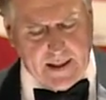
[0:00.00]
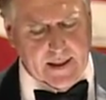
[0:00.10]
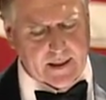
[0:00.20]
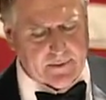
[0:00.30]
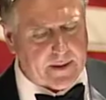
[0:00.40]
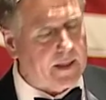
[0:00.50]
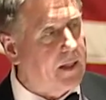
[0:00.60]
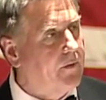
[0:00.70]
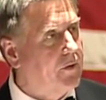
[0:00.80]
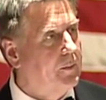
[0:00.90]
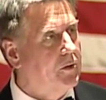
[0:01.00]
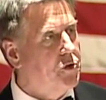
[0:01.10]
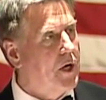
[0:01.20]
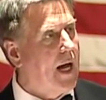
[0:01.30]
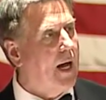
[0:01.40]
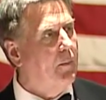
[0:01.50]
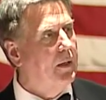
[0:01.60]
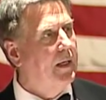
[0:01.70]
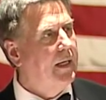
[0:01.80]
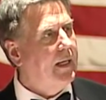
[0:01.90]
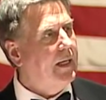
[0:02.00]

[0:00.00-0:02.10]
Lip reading: behind a very comfortable job